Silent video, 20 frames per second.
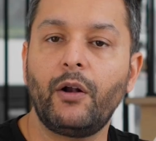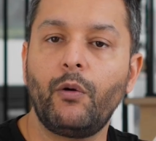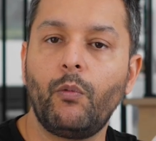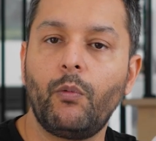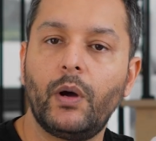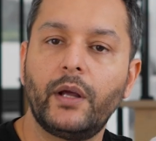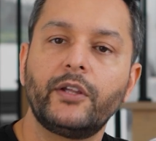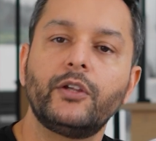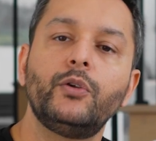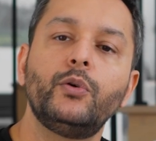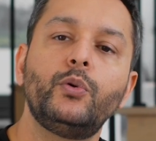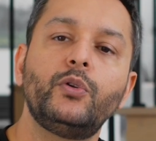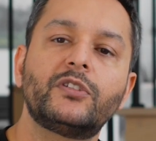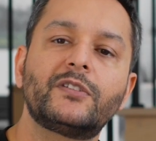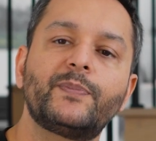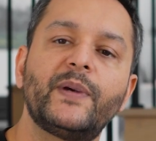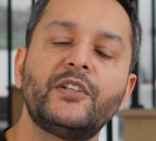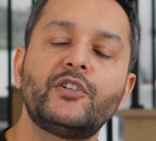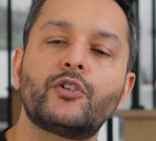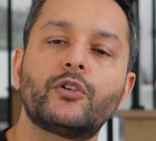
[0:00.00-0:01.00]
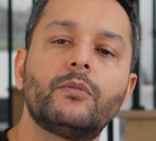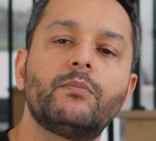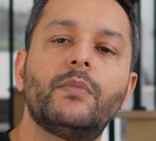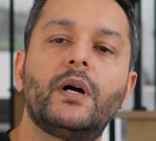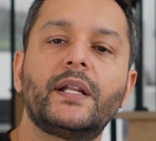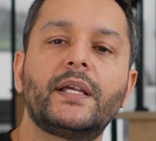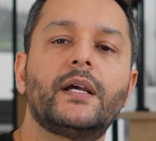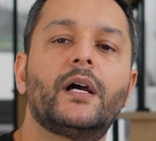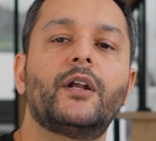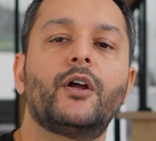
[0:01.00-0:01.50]
don't want you to spend your
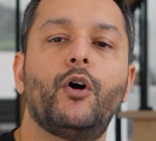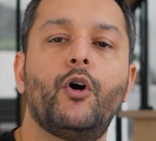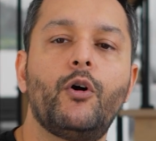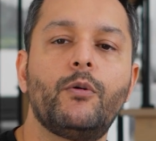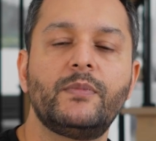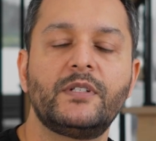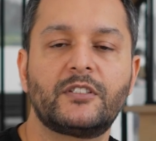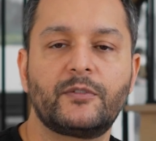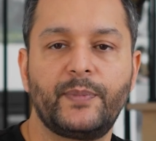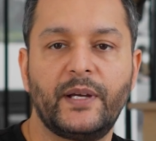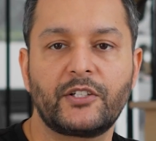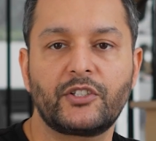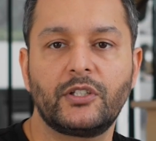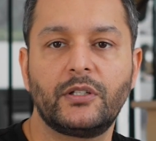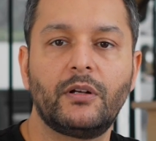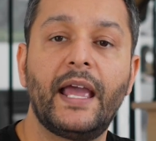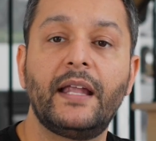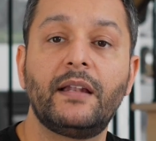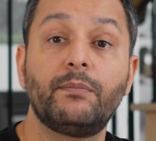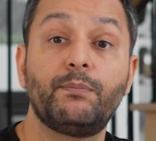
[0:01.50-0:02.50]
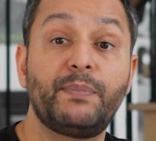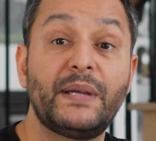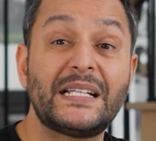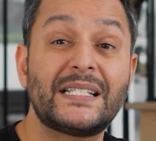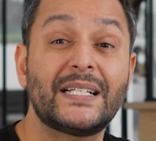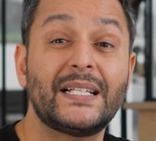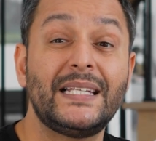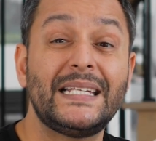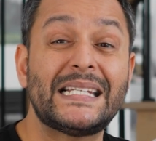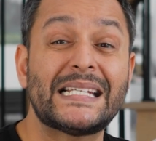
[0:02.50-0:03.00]
money on a home inspection and
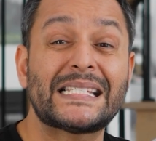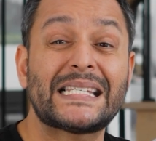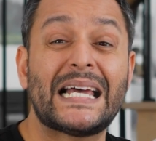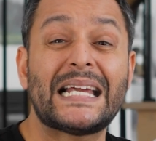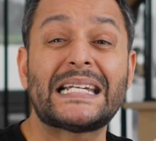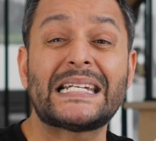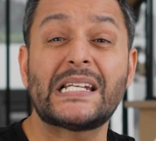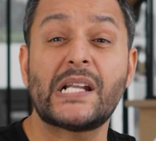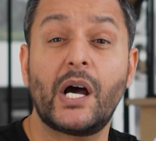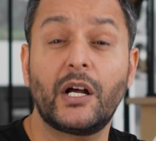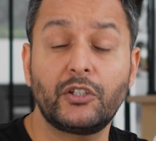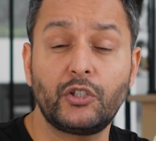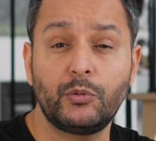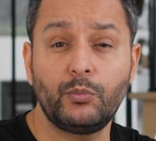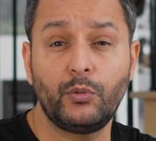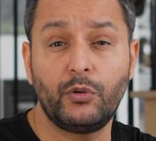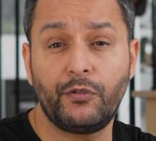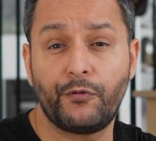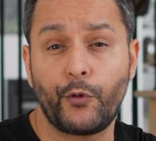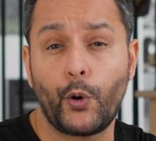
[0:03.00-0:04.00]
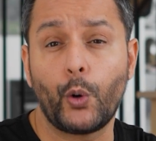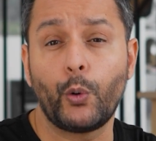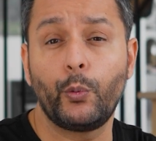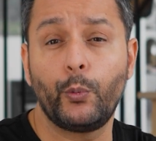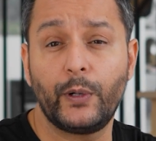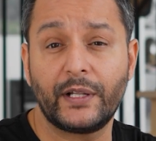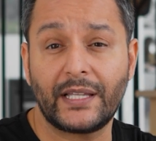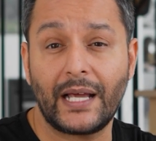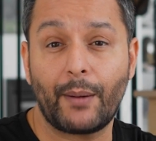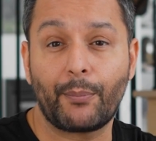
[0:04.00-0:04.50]
basically decide not to move
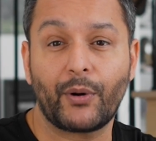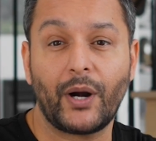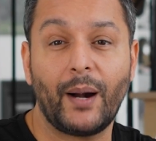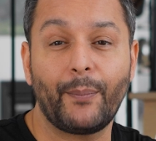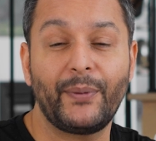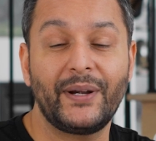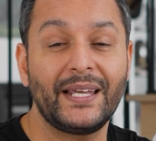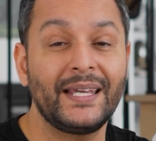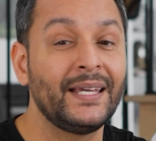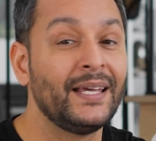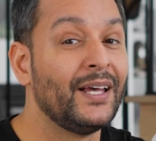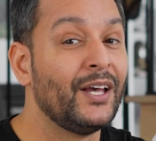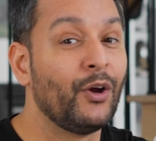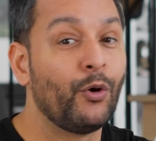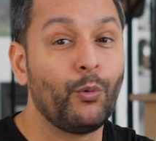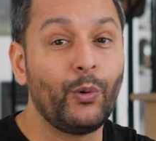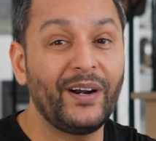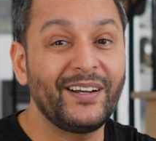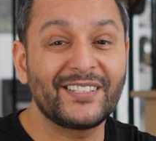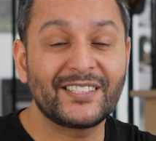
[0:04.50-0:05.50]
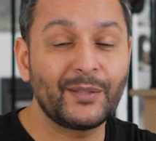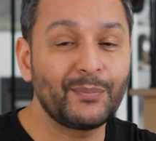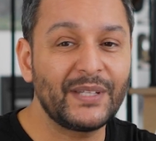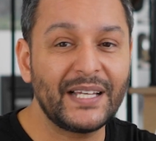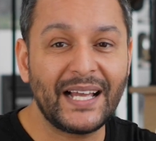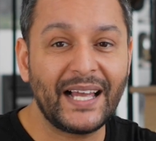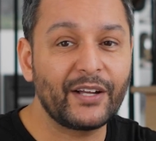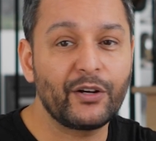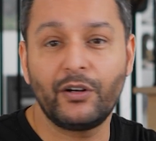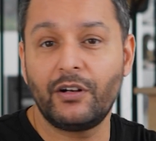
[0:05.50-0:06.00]
forward with that property where it's
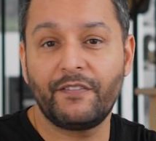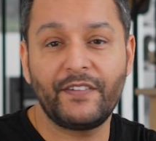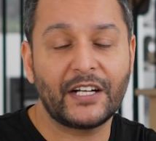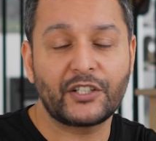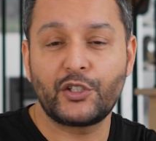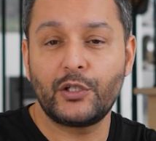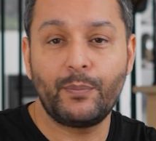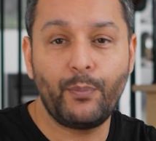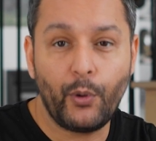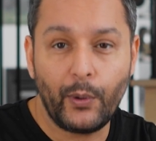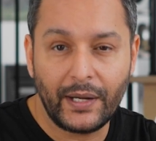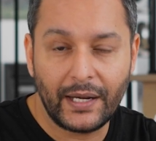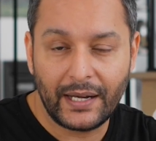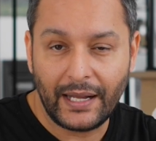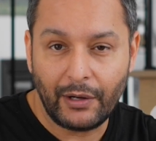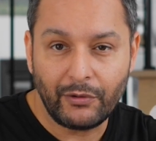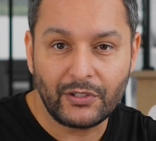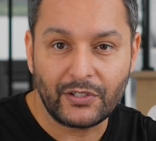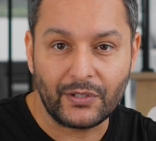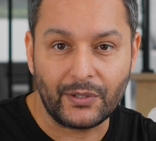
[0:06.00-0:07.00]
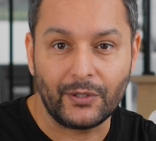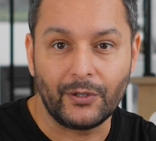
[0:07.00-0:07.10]
something I could have actually pointed out to